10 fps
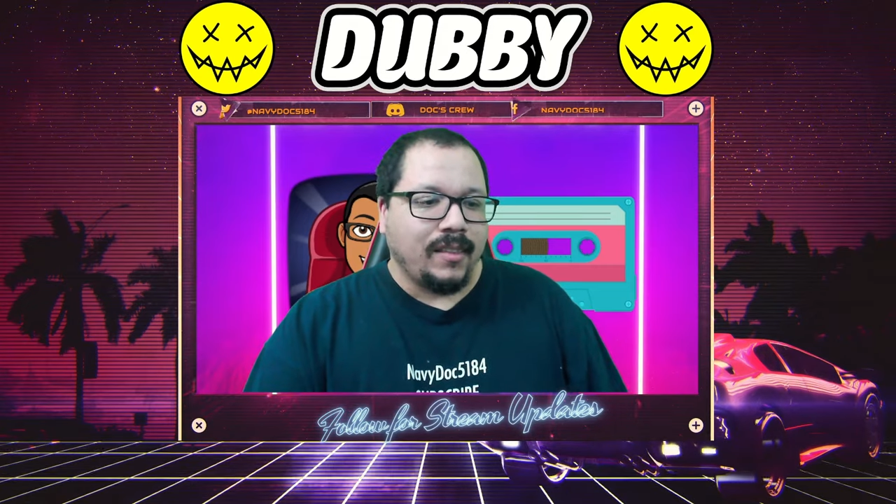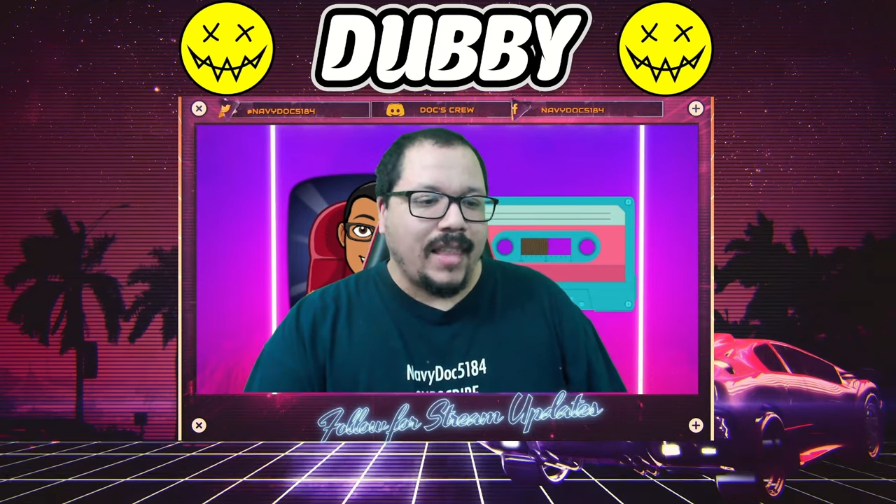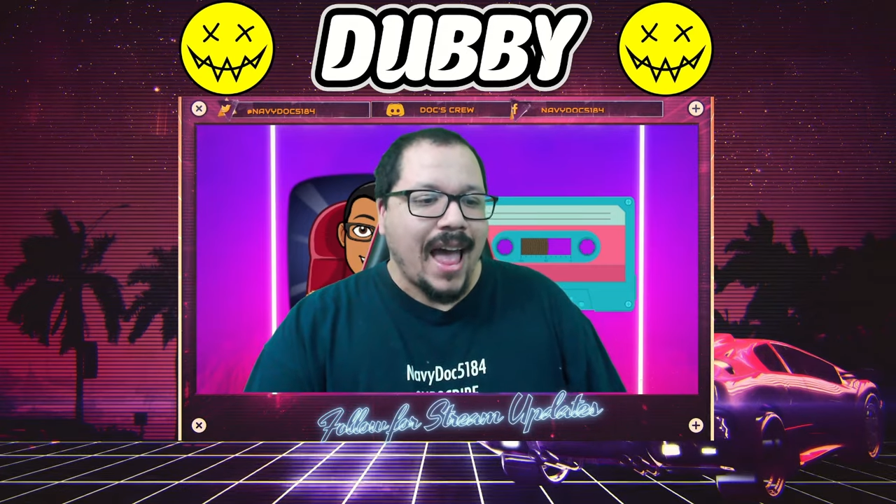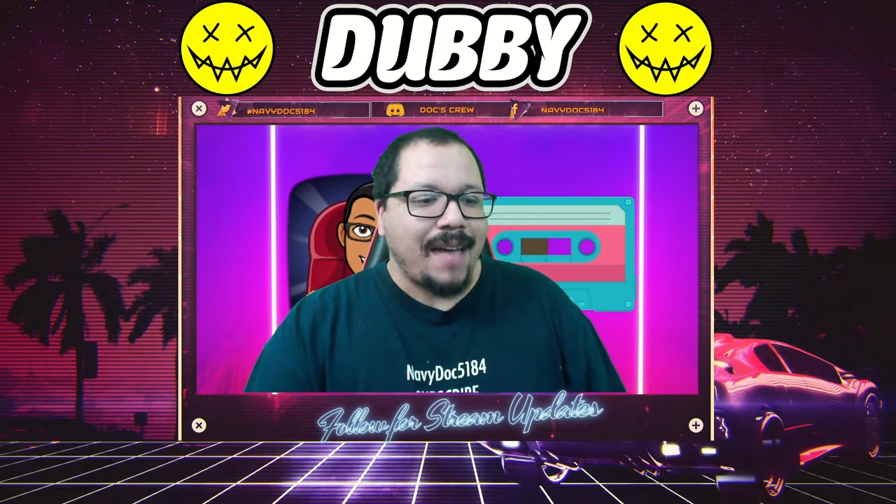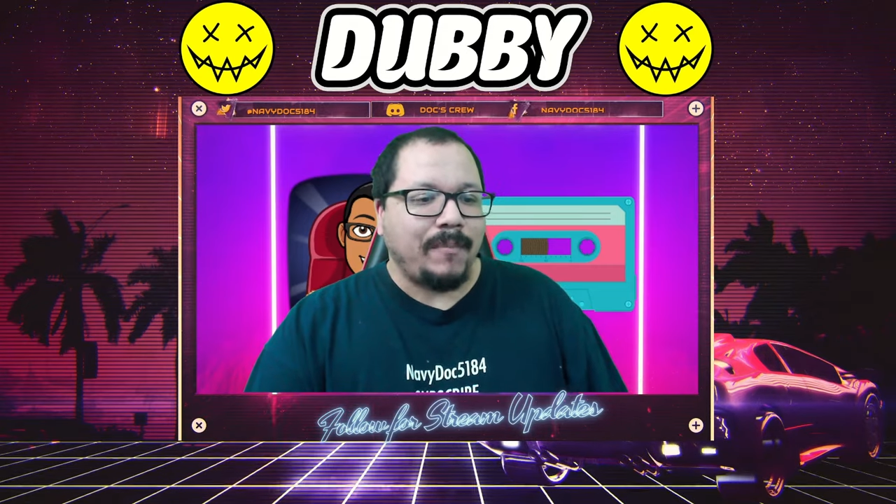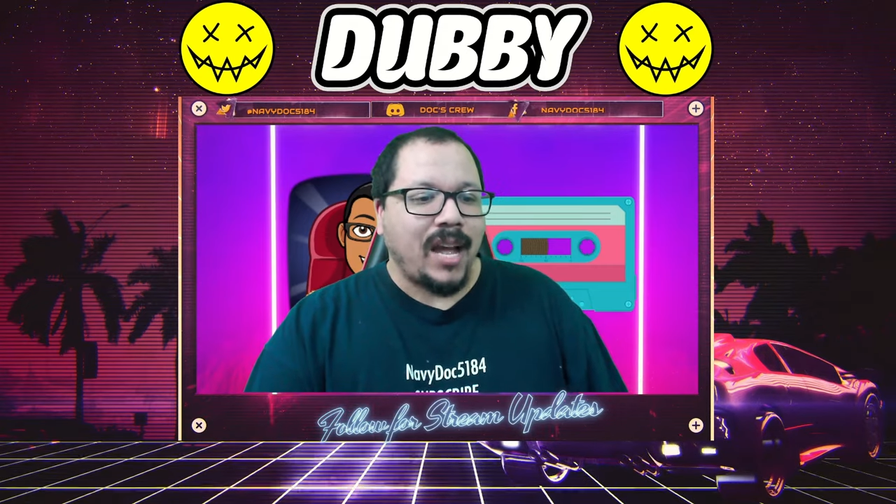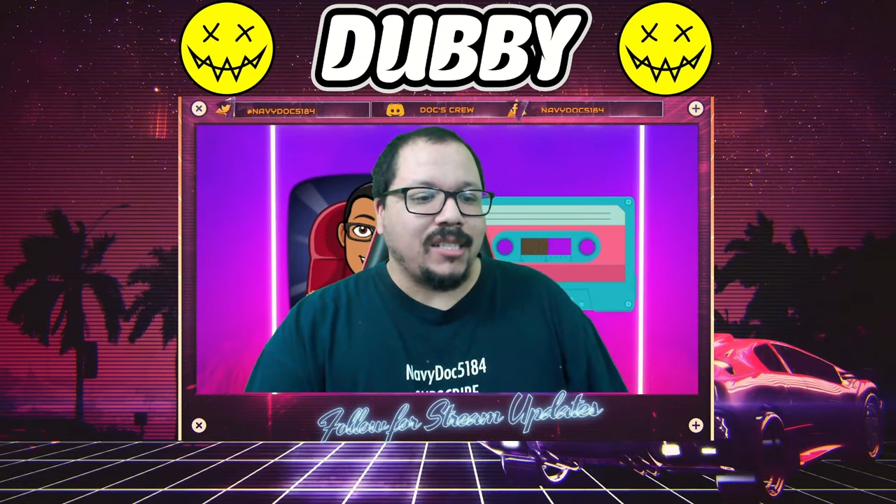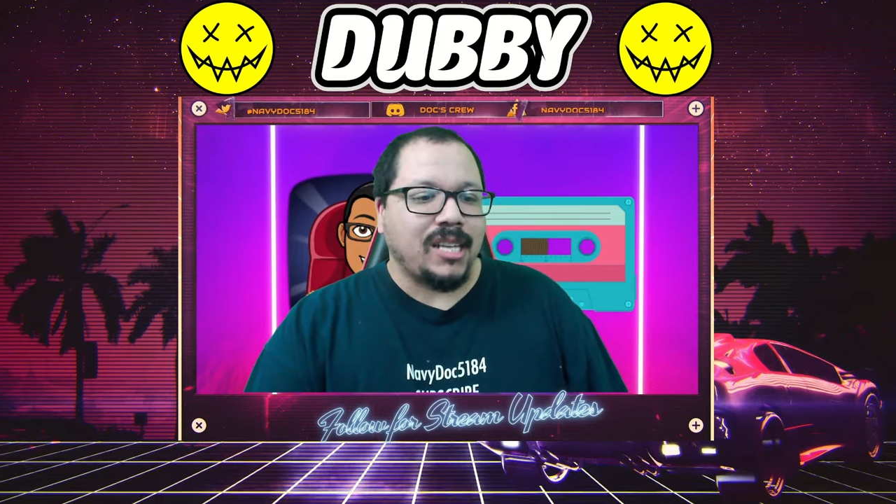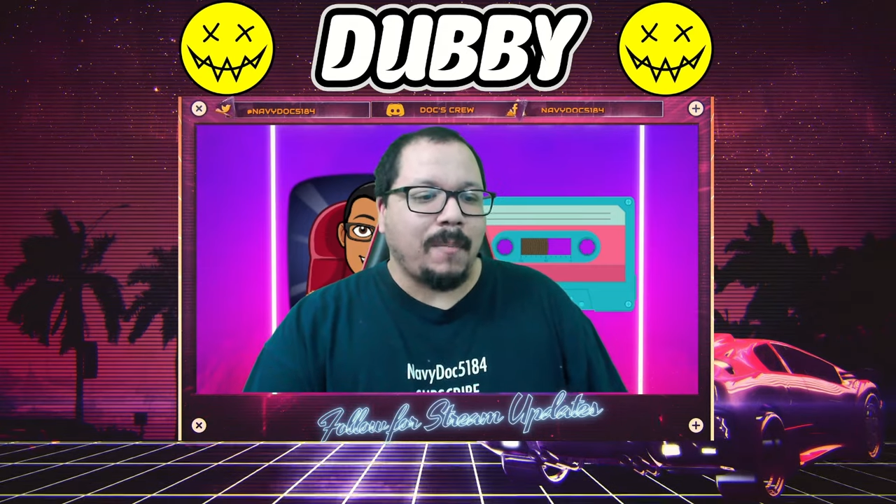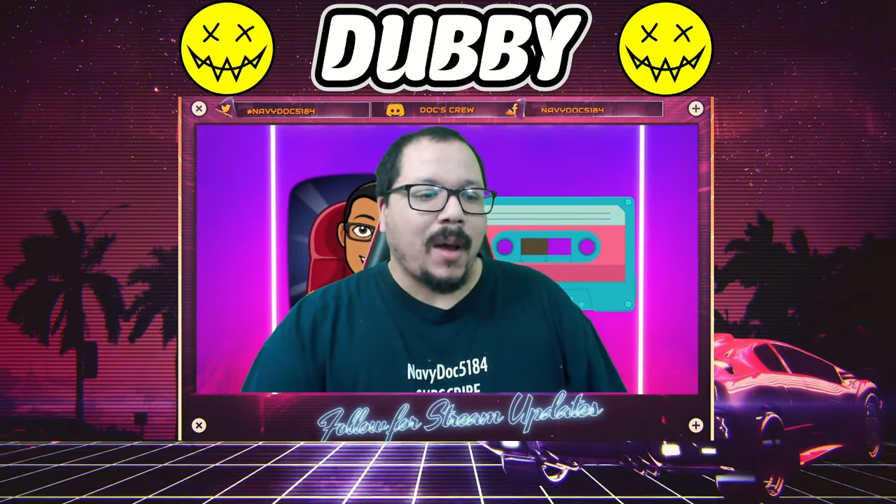that
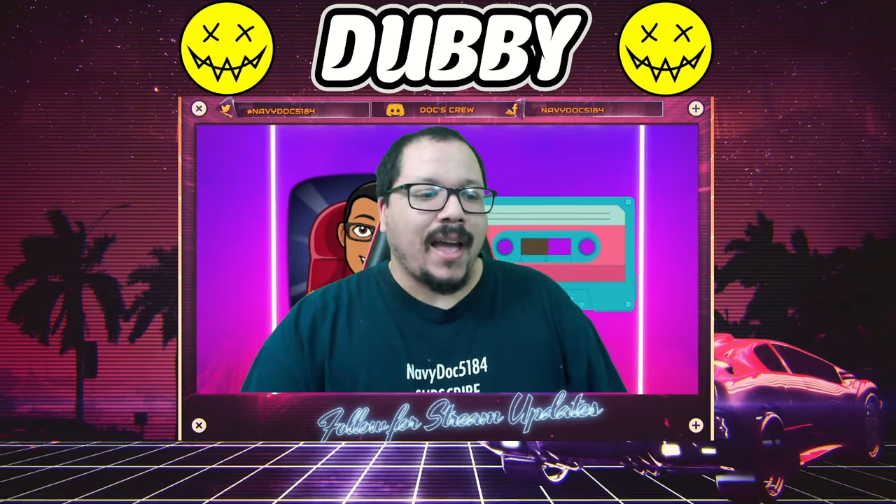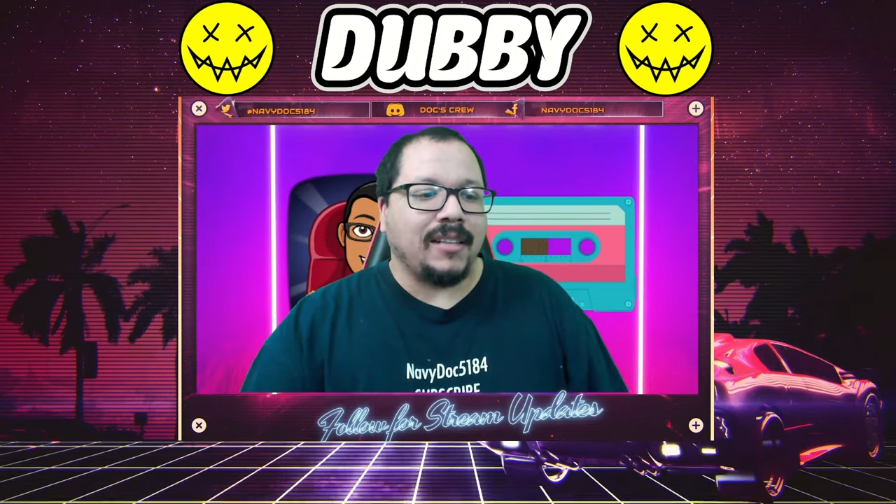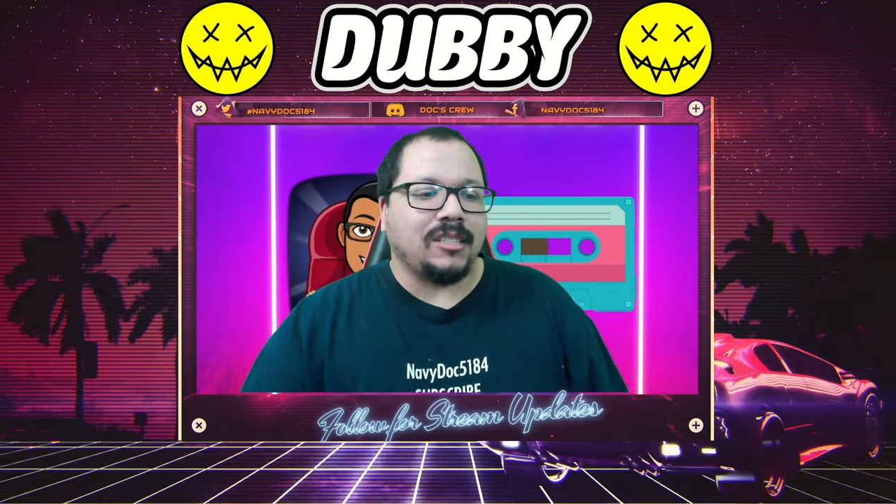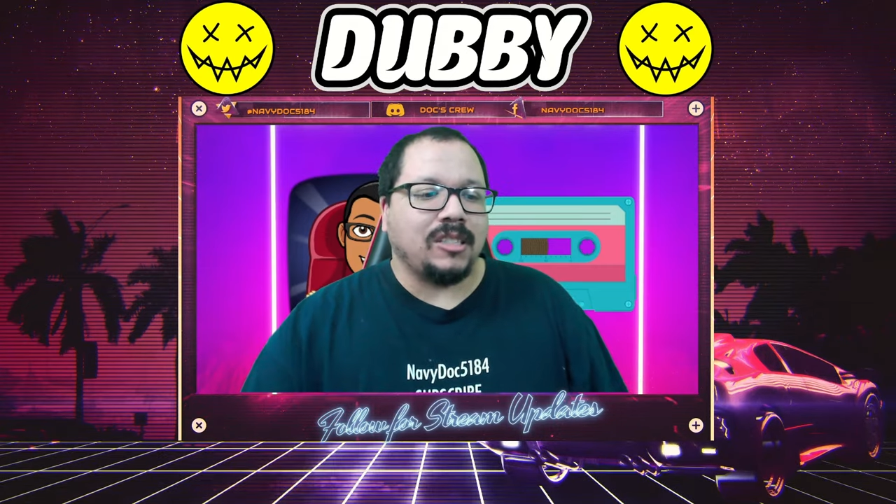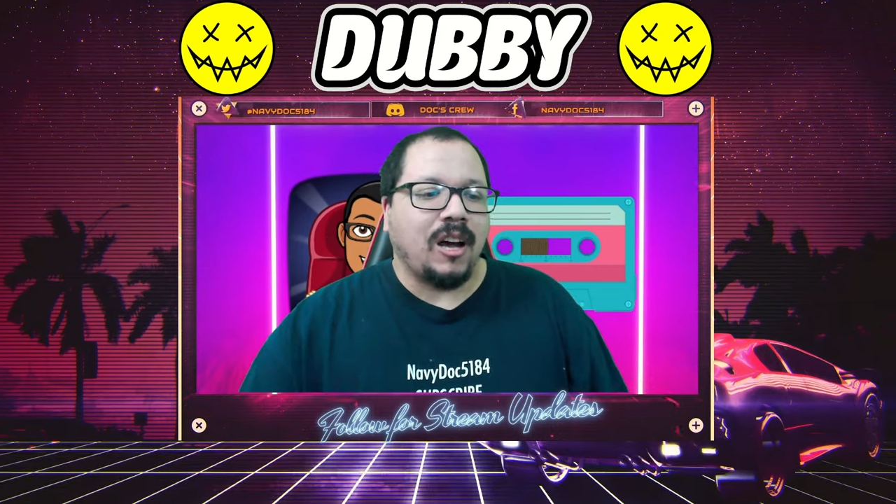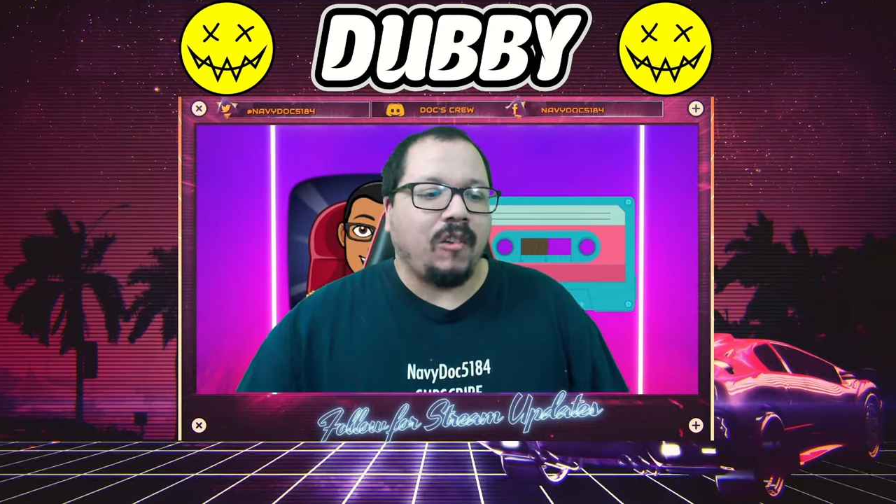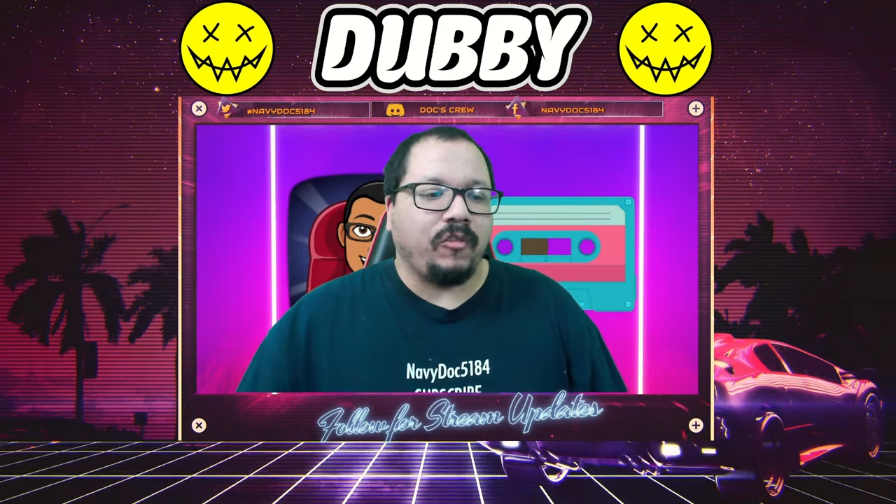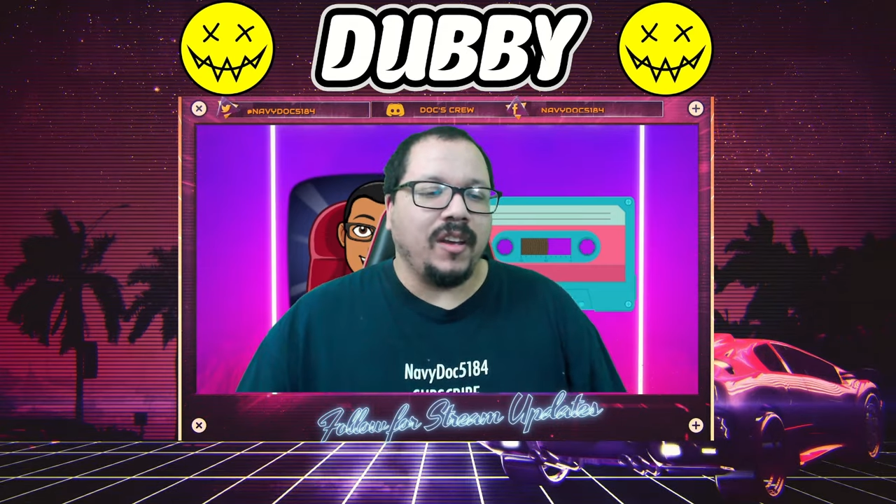mindset by itself